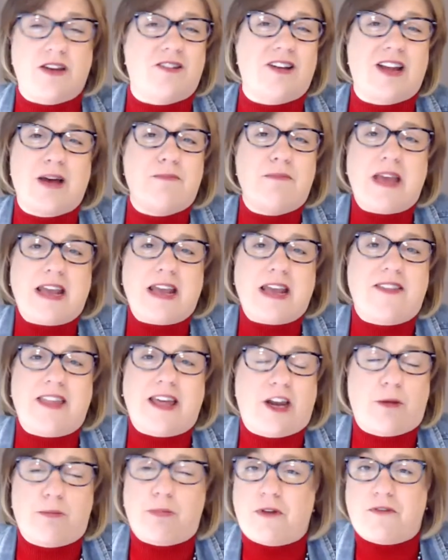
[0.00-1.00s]
And I'm making that
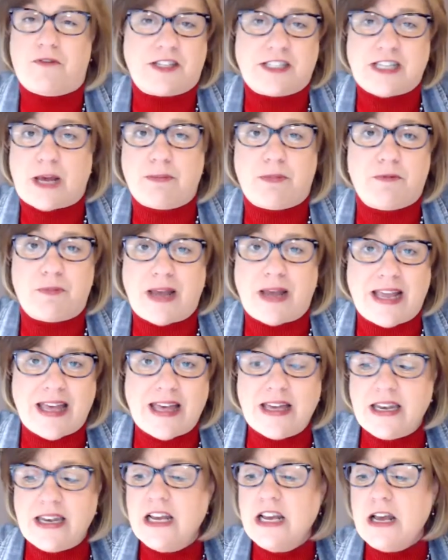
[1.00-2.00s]
up off the top of my
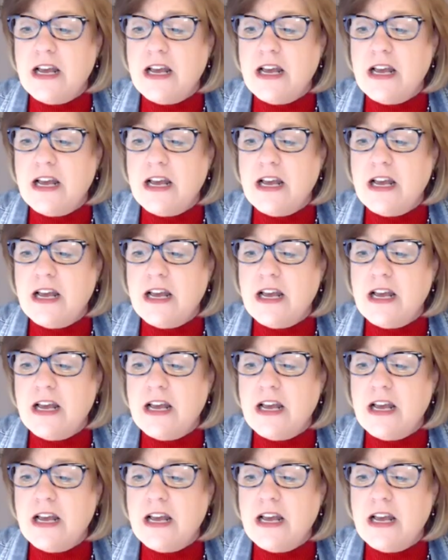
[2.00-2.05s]
head.